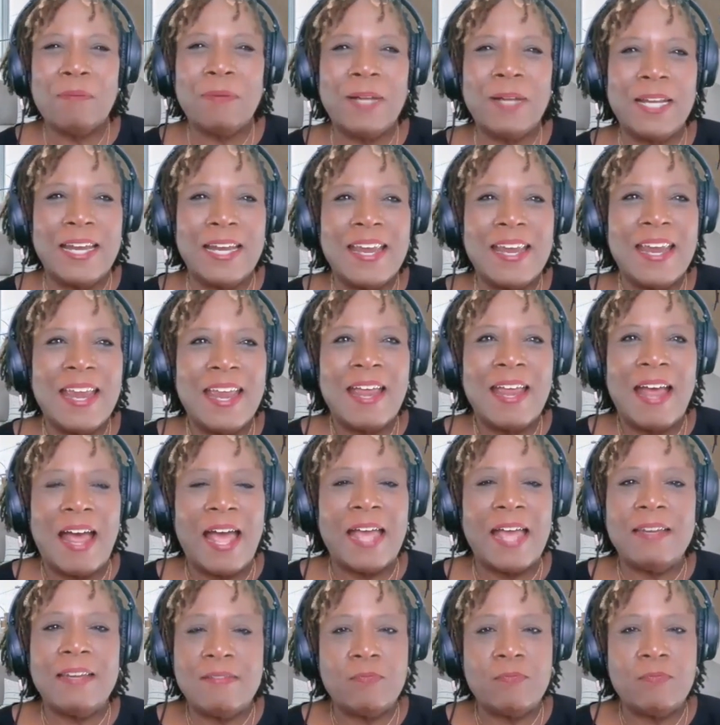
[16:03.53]
But
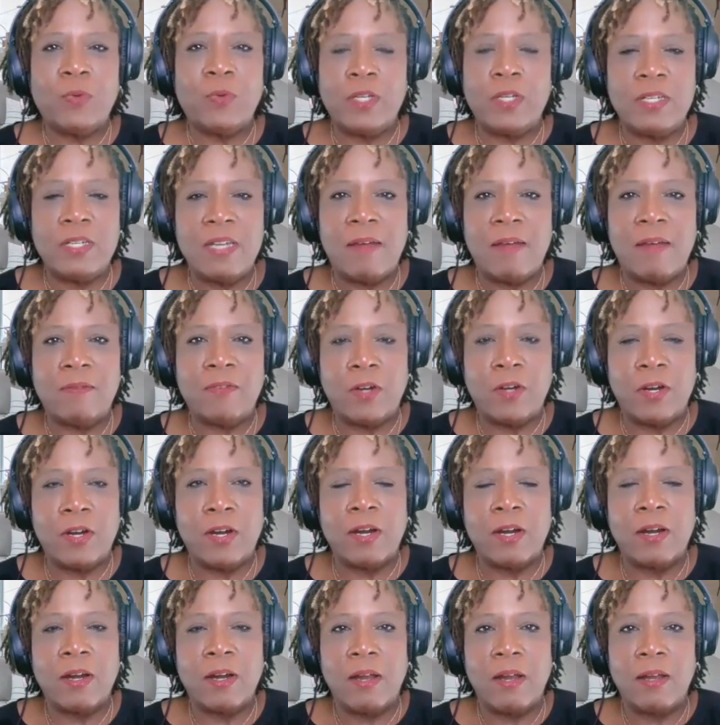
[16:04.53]
I would
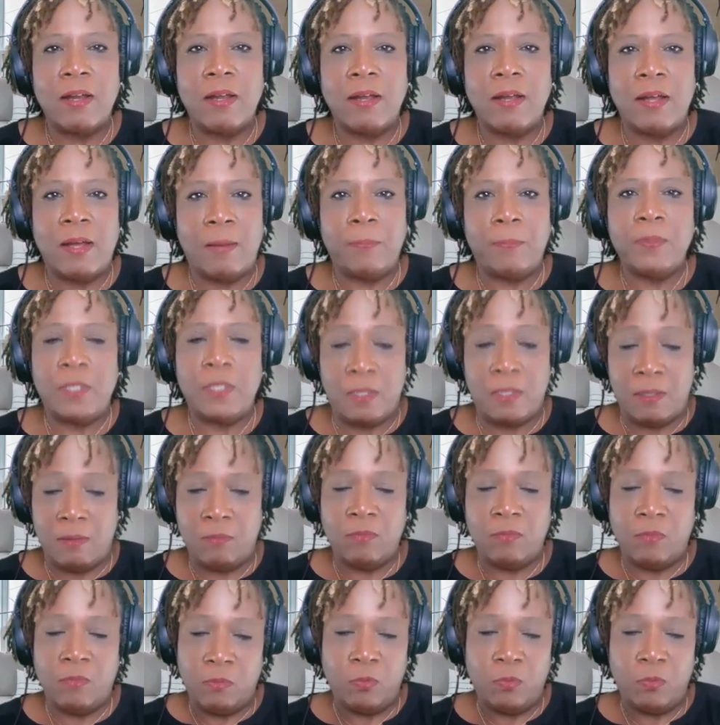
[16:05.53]
never, up
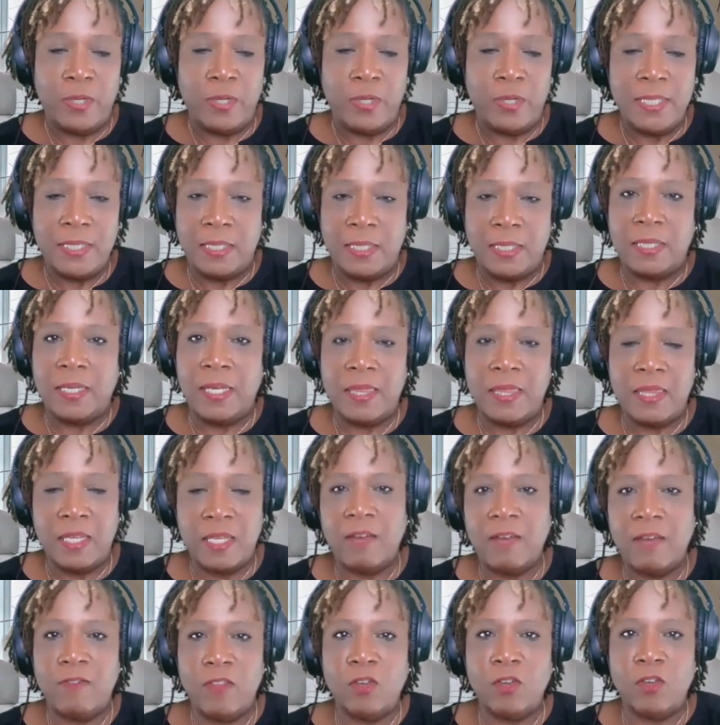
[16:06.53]
to recently,
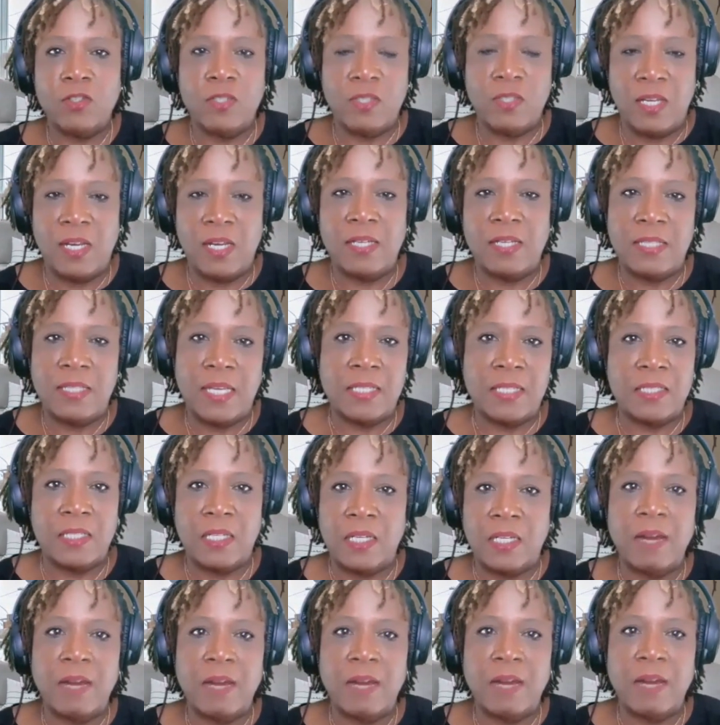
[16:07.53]
think of those things
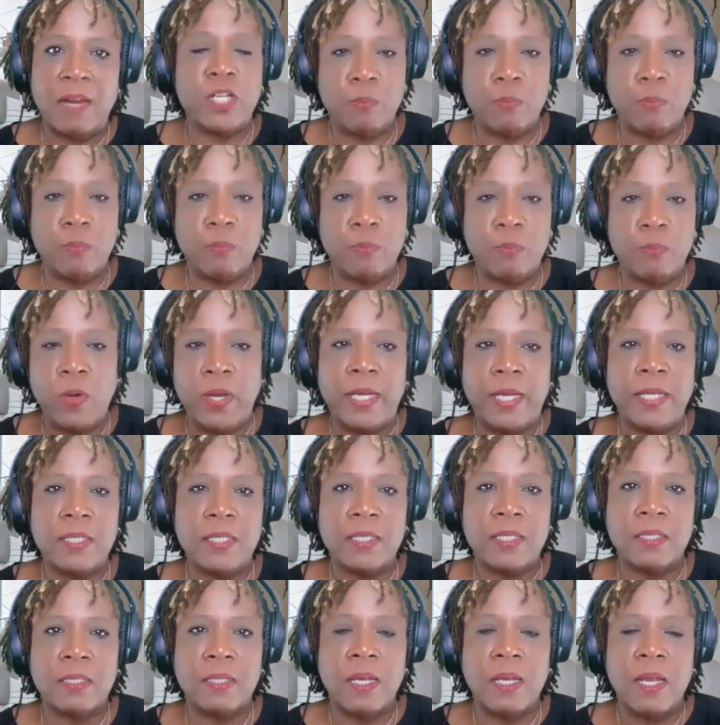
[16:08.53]
as leverage
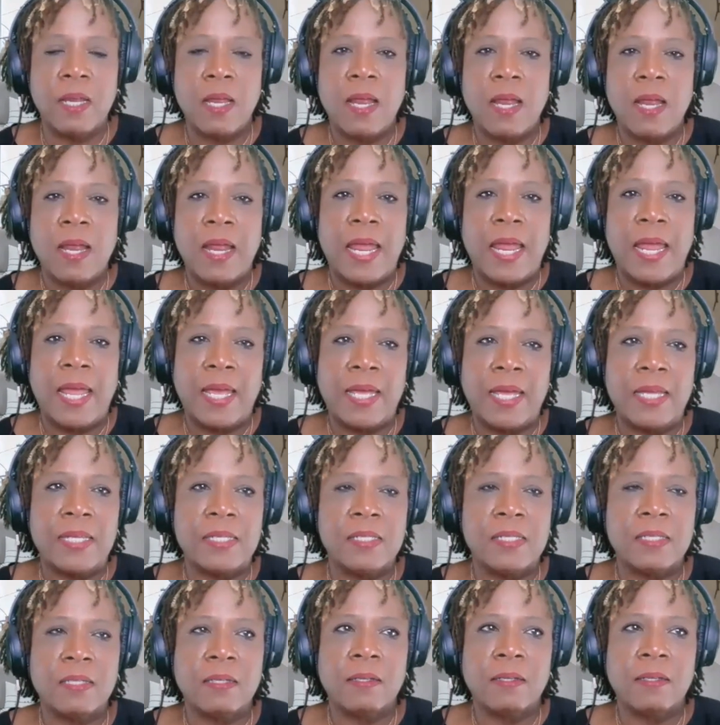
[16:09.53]
points.
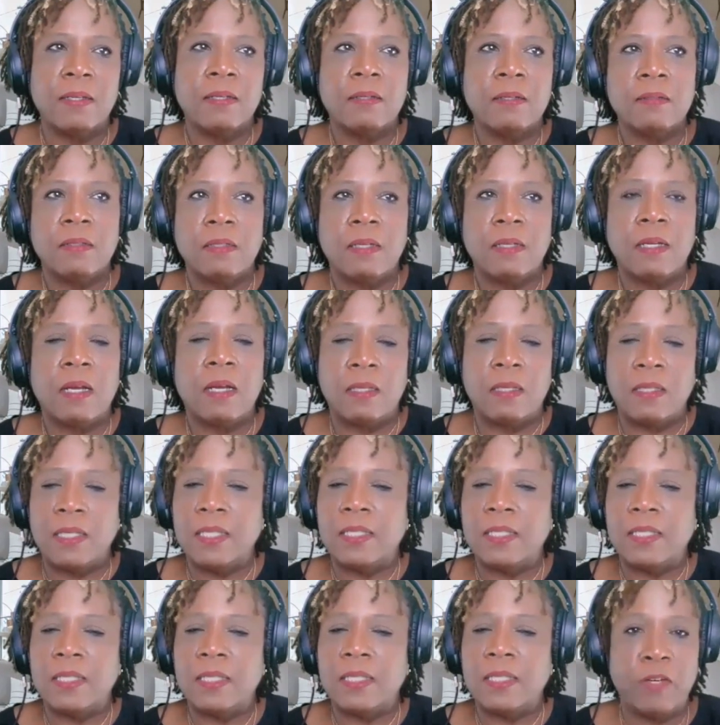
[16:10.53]
And I
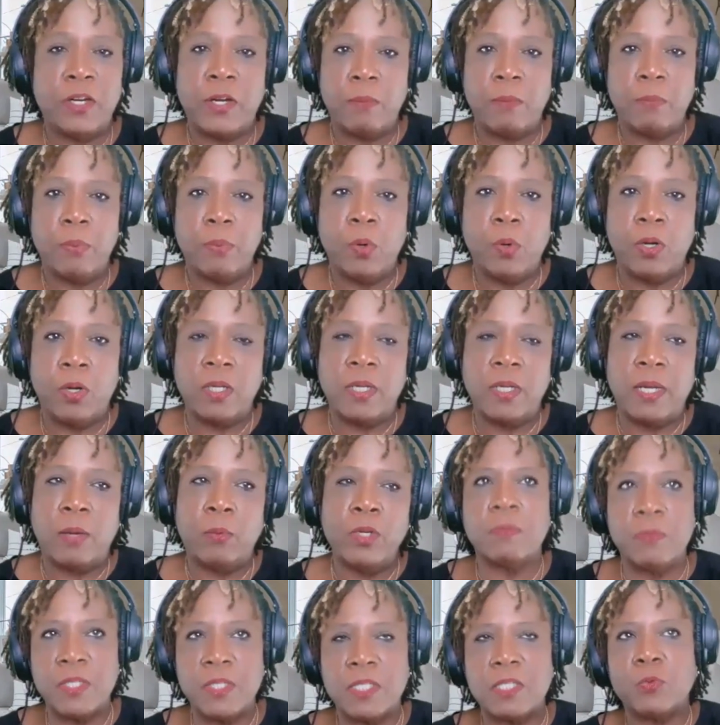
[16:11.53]
think it's very important. Now
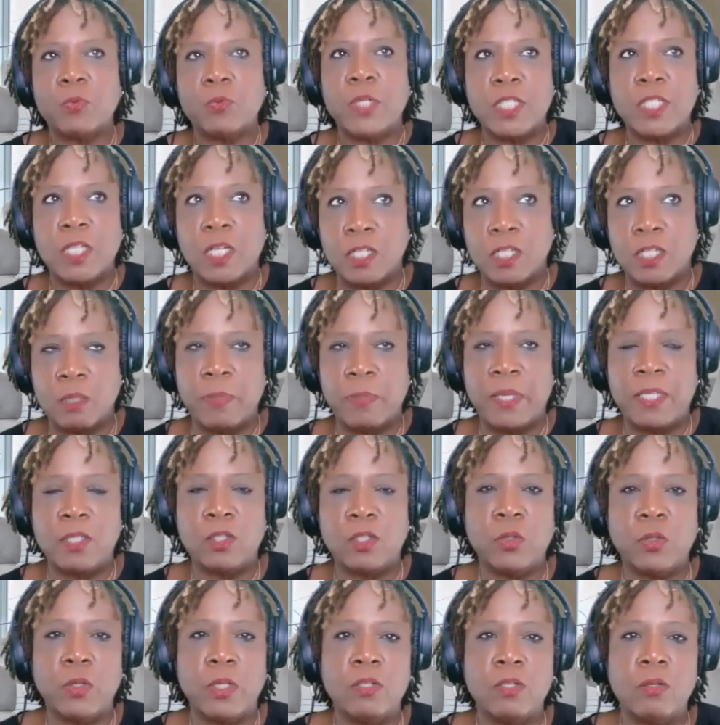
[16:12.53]
I'm going to switch a little
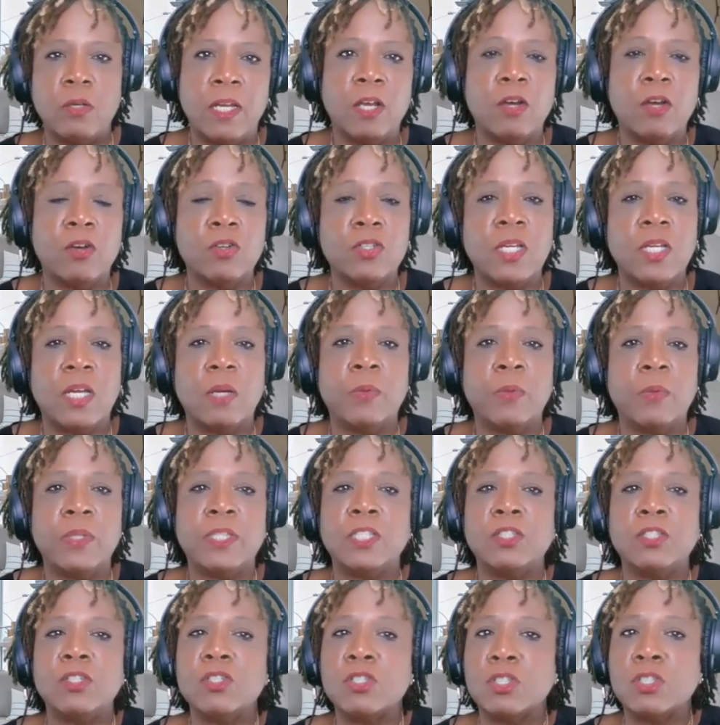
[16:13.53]
bit to negotiating
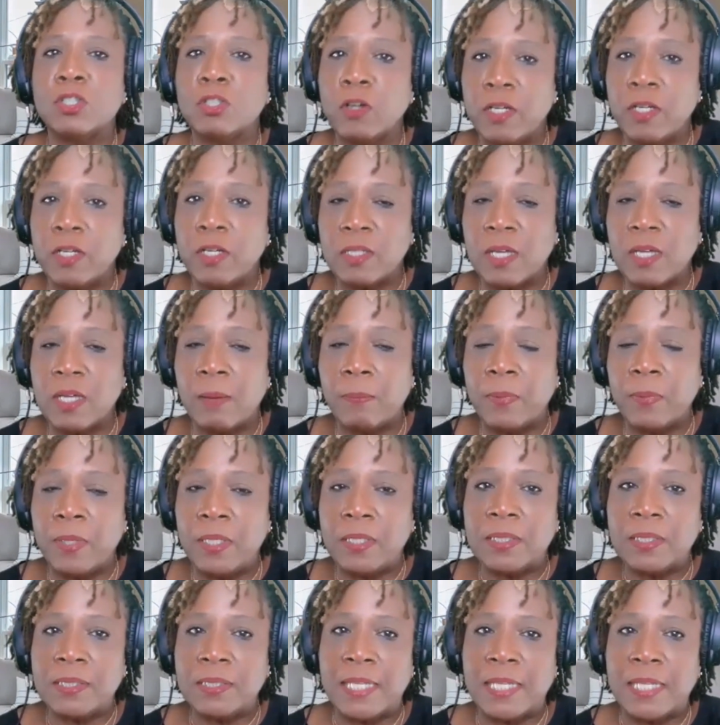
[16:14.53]
with insurance
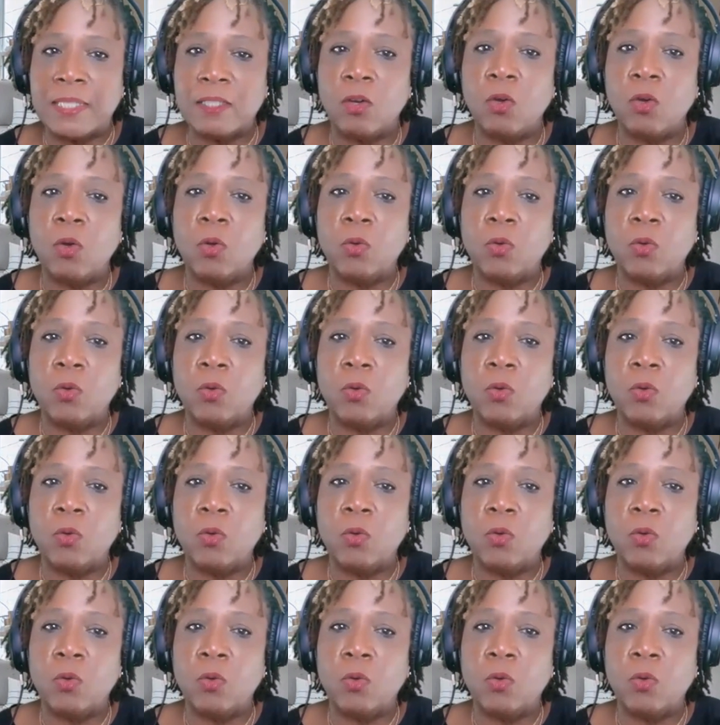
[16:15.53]
companies, because that's a